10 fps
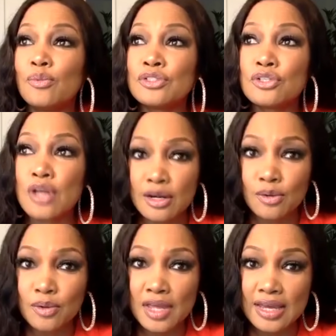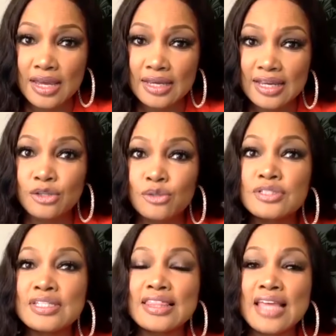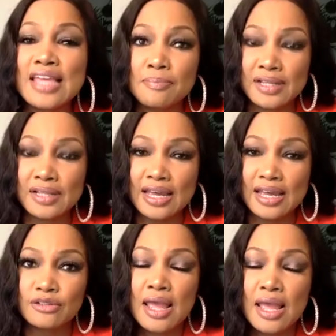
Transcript: was not okay and you'll see that play out